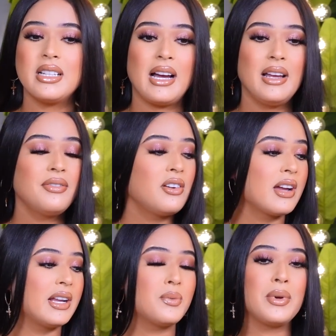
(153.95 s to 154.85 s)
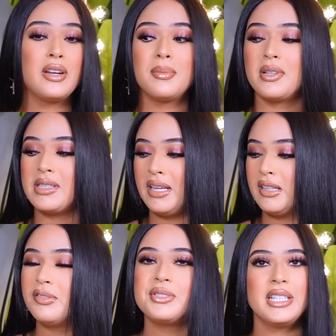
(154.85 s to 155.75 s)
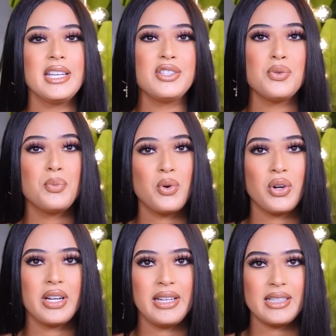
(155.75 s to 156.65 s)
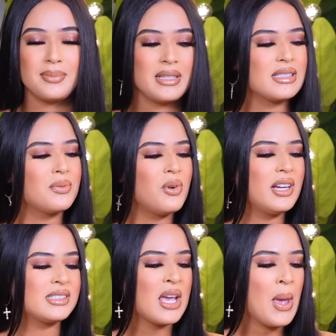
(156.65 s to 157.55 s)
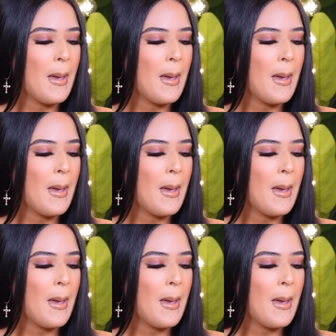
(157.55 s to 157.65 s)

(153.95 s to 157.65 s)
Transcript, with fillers: I feel kind of weird because I love sticking to more inexpensive ones,